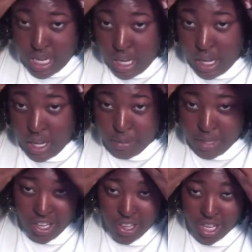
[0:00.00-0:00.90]
The
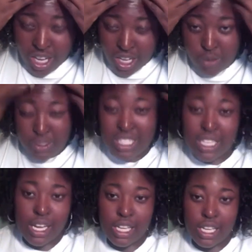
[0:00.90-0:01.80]
hair that I use is
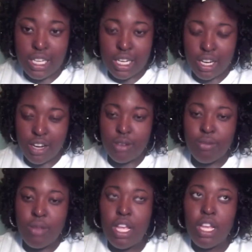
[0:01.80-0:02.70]
Kanekalon hair.
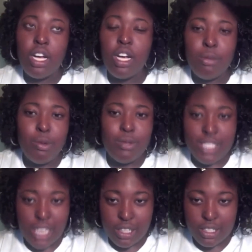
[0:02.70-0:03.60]
It was
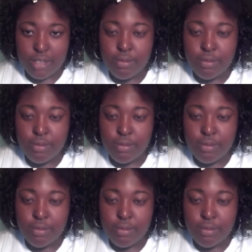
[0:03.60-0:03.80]
$1.